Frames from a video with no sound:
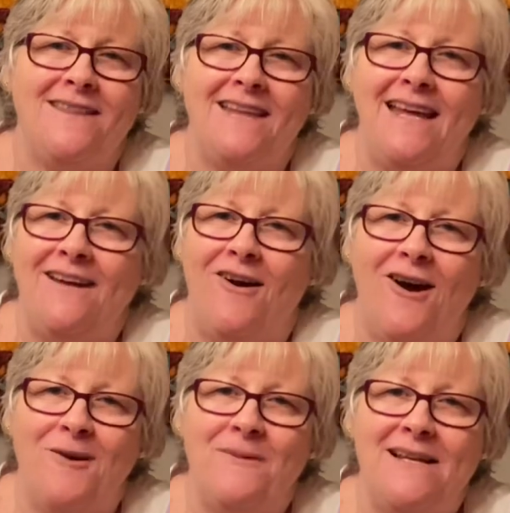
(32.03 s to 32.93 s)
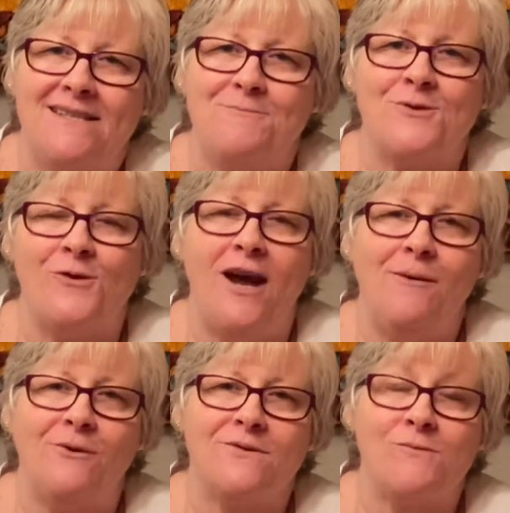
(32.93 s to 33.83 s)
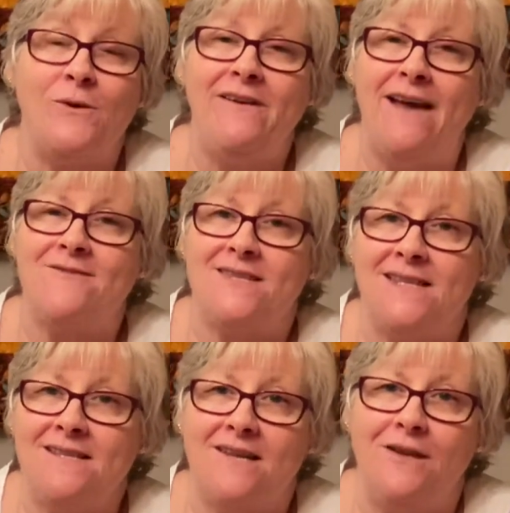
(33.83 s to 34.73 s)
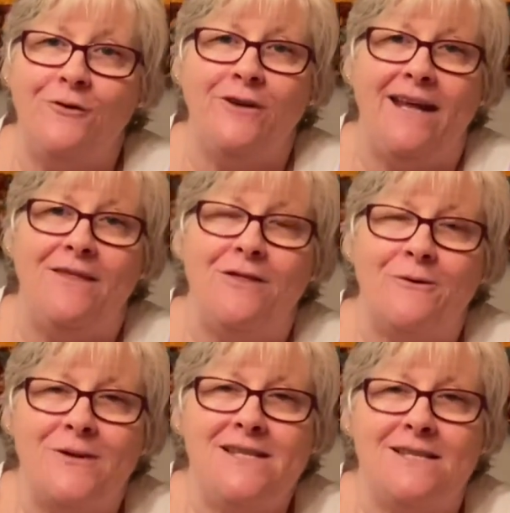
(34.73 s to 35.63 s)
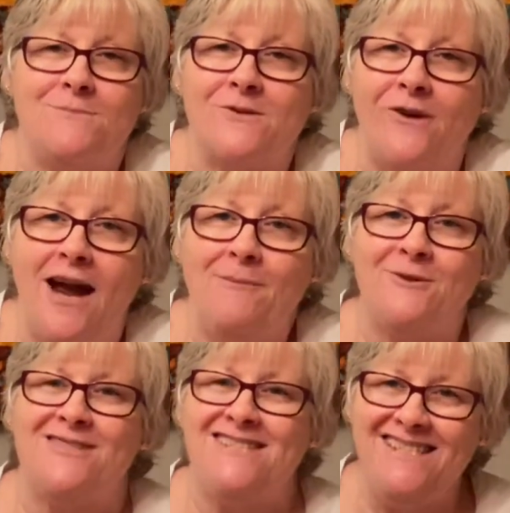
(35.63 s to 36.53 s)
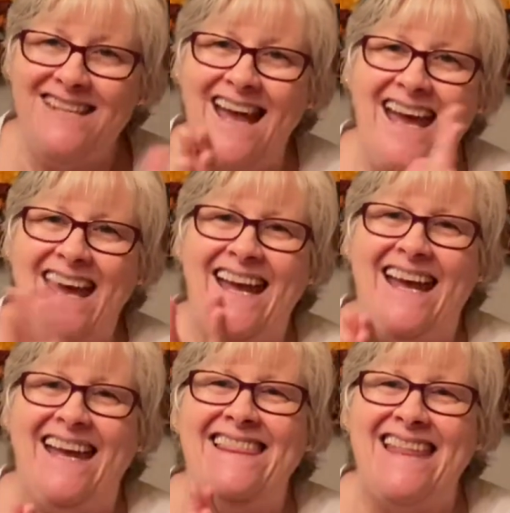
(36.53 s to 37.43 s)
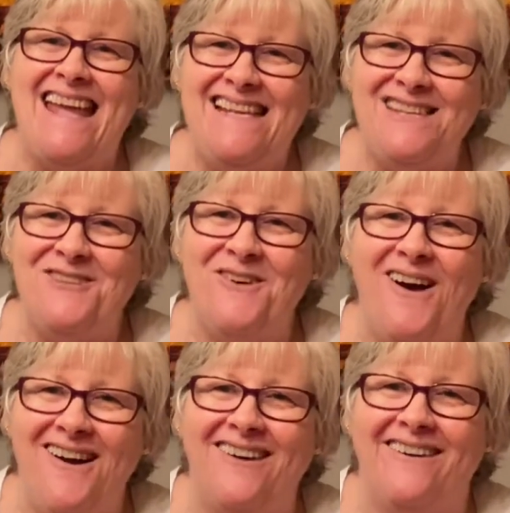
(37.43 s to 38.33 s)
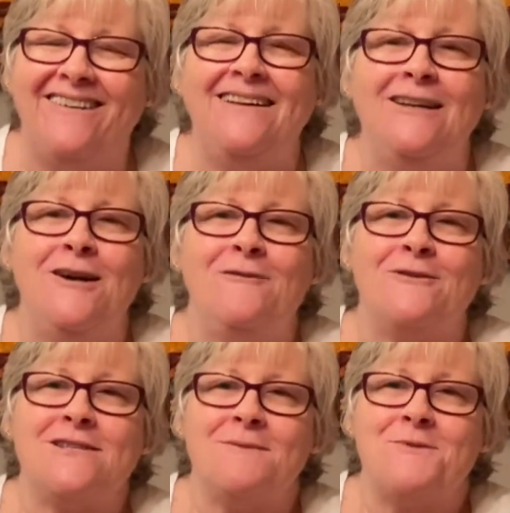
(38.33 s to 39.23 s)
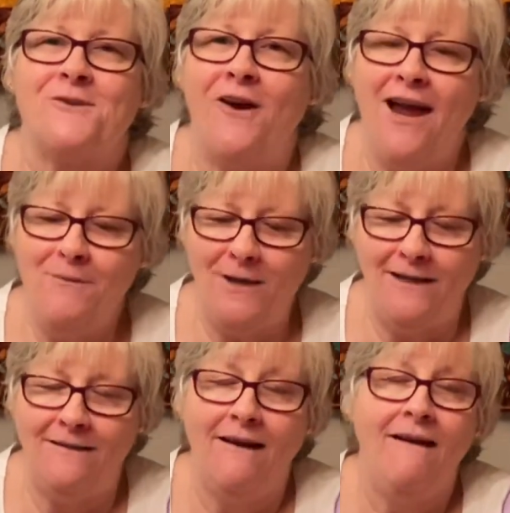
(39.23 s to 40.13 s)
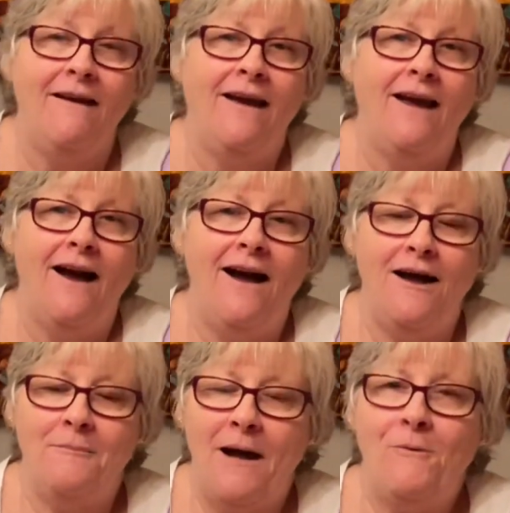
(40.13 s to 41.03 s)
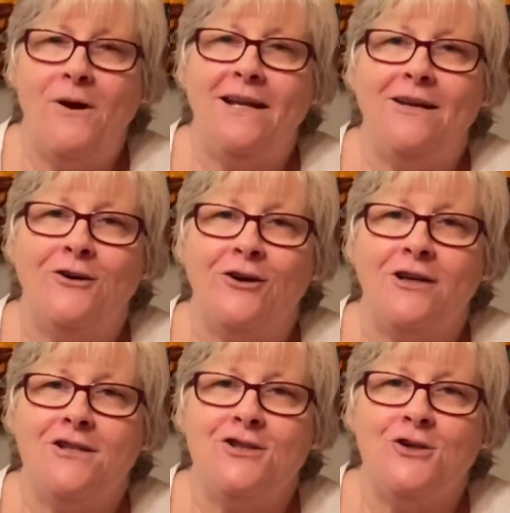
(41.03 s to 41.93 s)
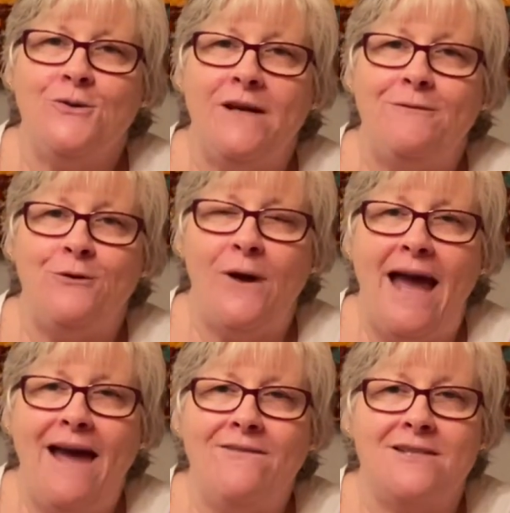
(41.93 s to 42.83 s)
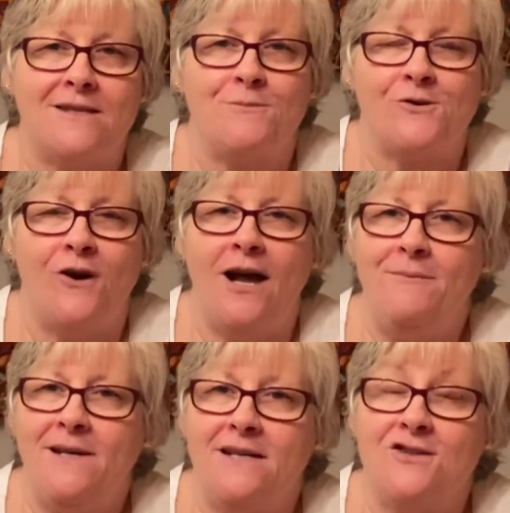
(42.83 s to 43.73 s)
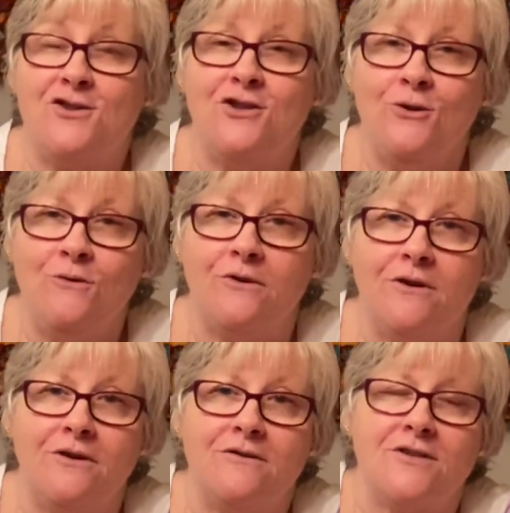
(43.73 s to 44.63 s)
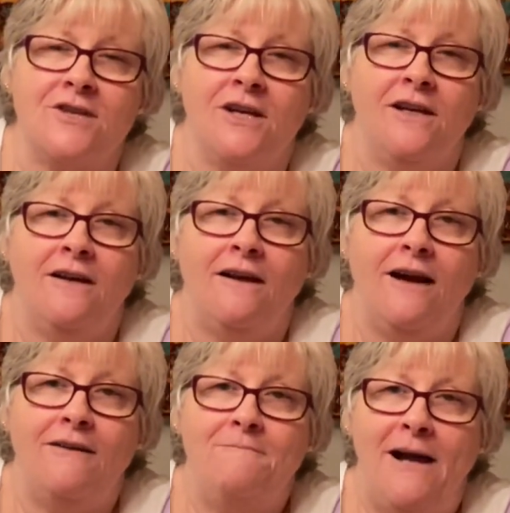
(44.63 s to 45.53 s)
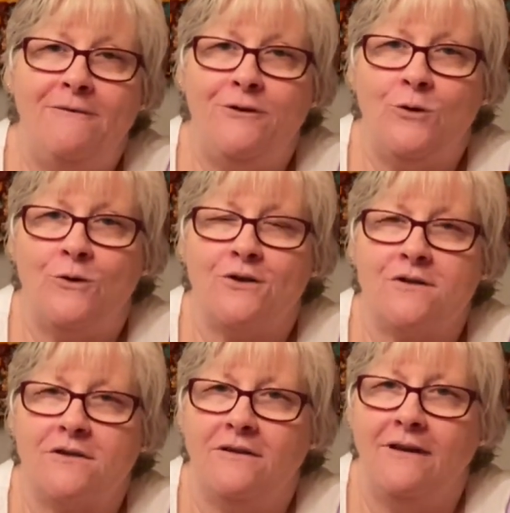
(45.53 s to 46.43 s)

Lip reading: thank all my subscribers. We have 603 subscribers. Yay! Thank you all for subscribing. I want to encourage you, if you haven't subscribed, because 2/3 of my viewers